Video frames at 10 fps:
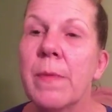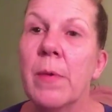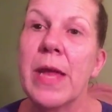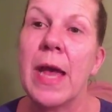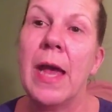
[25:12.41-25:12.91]

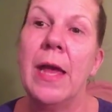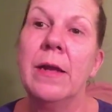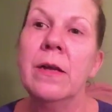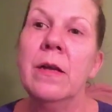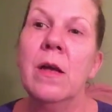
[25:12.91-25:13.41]
but we
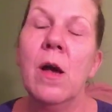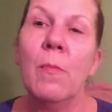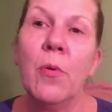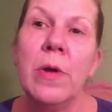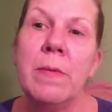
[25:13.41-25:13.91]
had
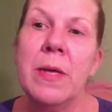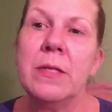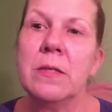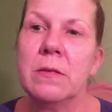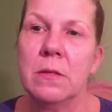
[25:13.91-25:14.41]

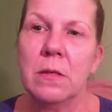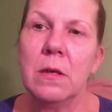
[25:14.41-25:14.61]
appointments